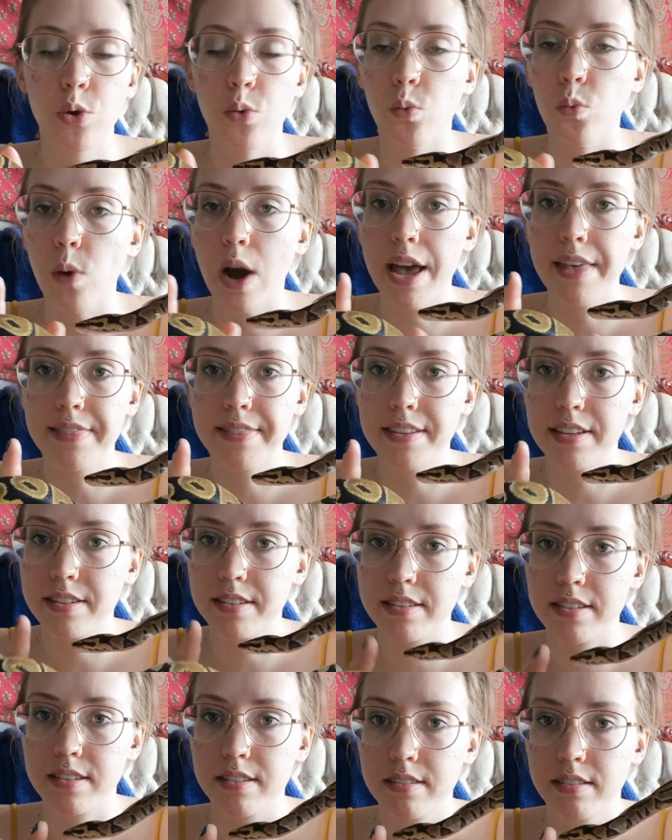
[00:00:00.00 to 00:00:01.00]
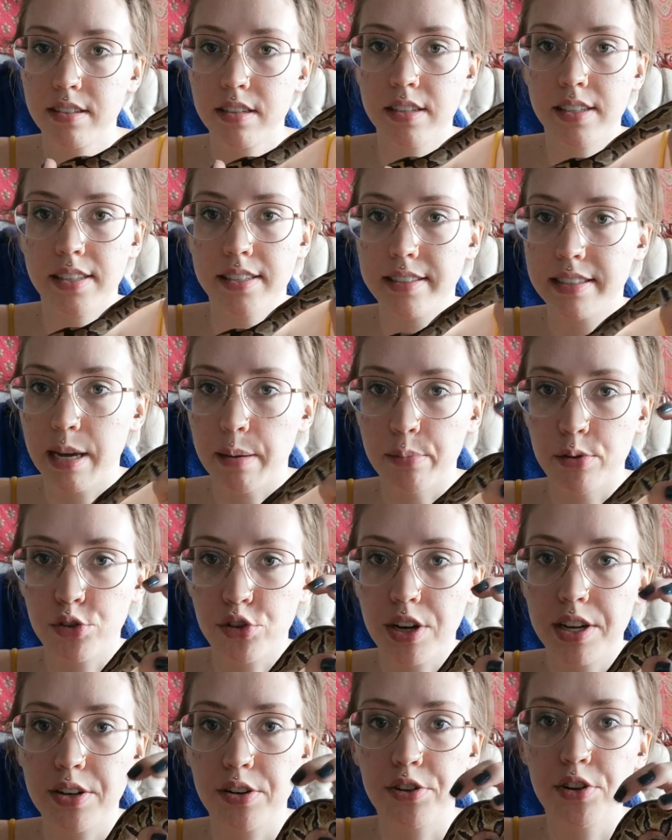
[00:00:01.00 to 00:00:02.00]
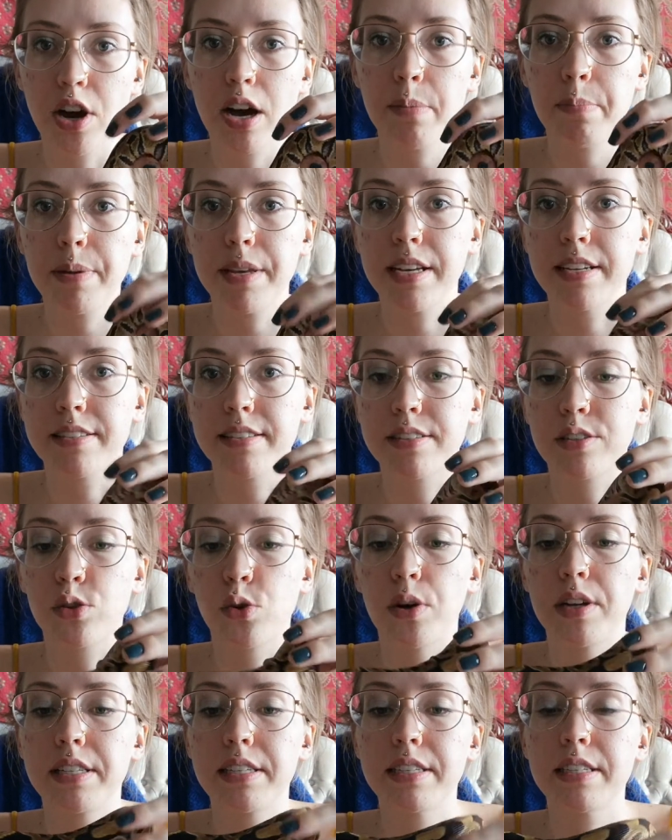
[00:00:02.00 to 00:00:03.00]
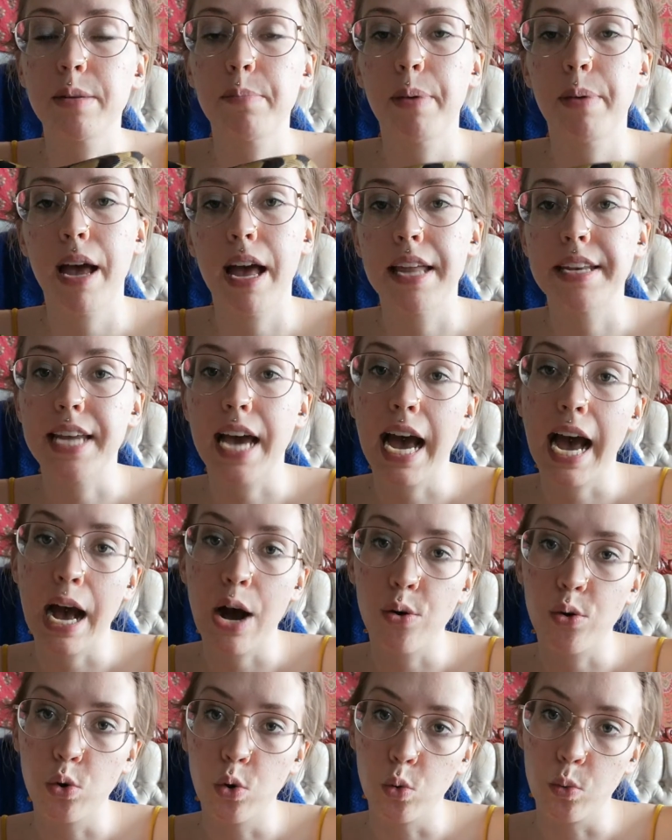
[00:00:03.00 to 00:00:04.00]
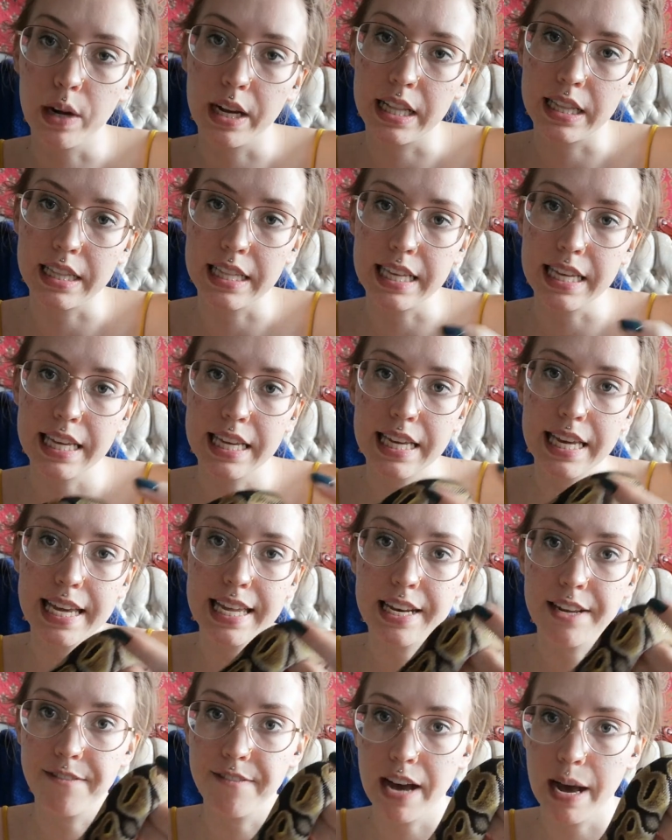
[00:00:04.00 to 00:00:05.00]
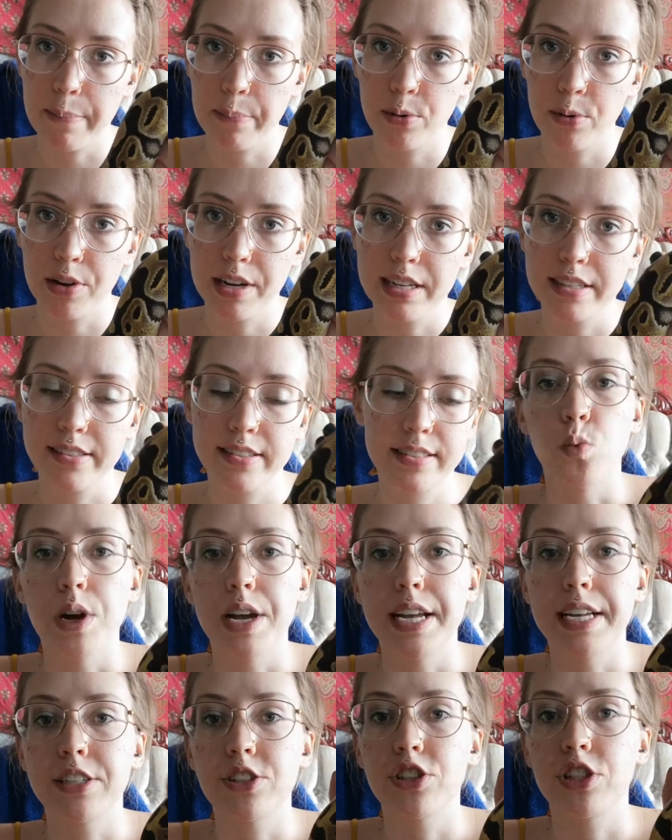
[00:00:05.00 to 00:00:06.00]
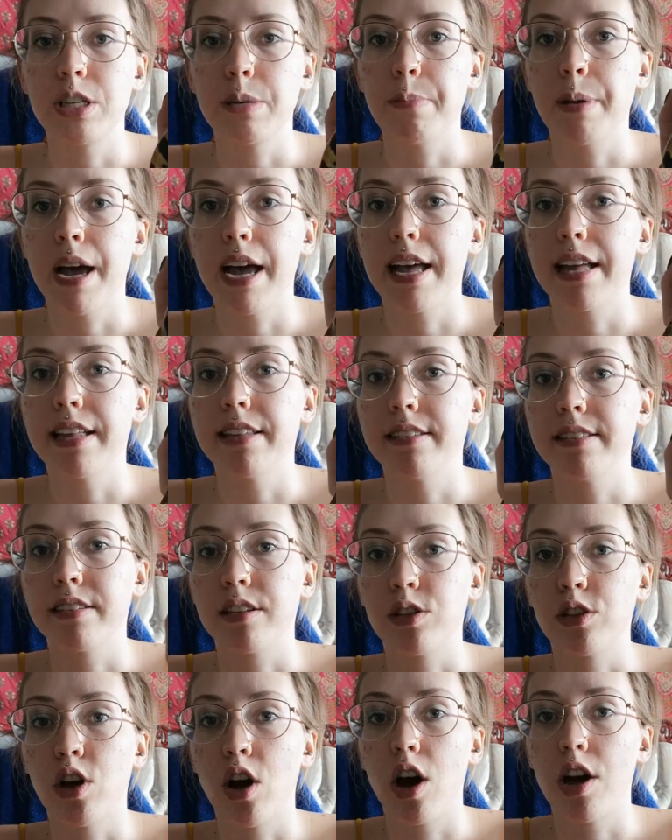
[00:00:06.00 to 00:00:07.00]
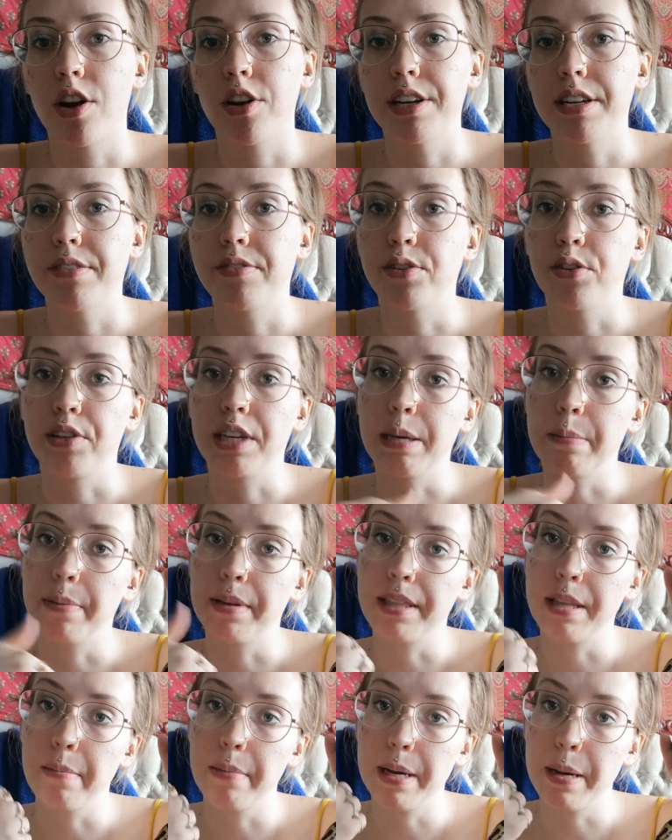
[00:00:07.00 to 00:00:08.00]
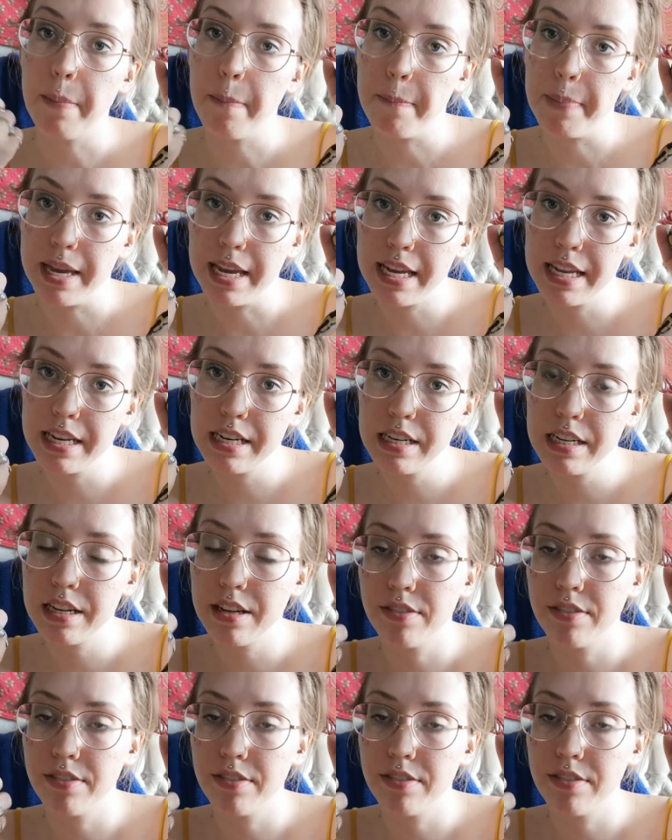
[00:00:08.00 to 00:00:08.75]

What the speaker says: wet this substrate or not, because it's going to depend how quickly it evaporates, which depends a lot on if you're keeping them in a bin,